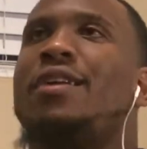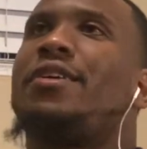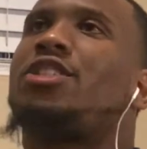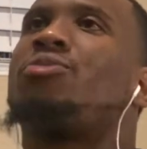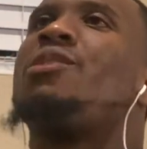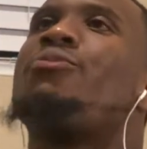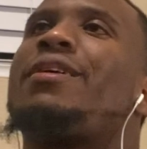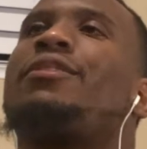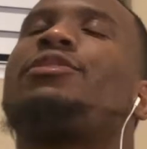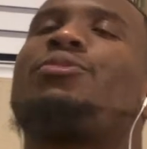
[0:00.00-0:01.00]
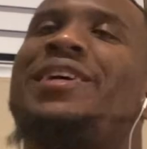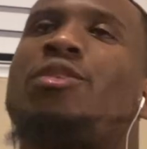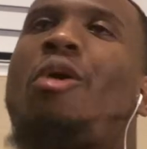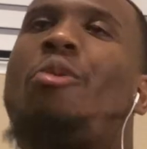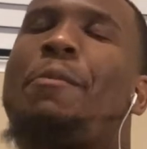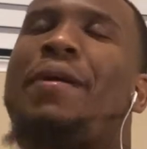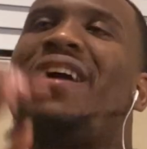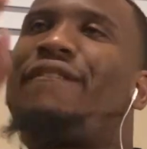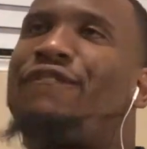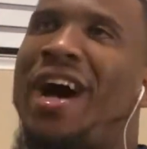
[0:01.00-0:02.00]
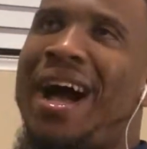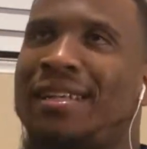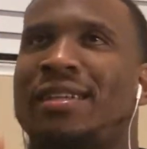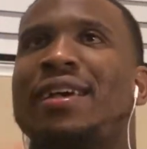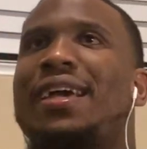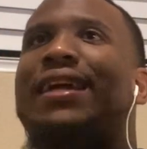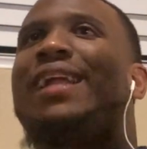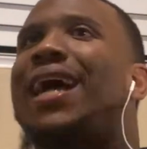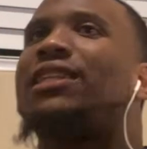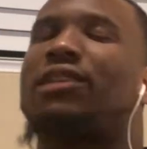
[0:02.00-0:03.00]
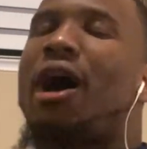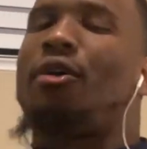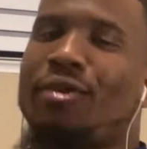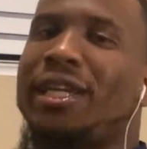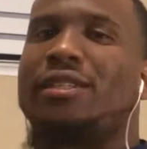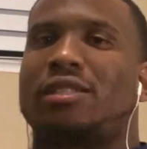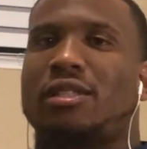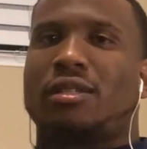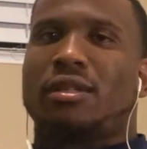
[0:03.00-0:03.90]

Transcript: There's a, re- there's a reason why we paid Fox and not Tyrese.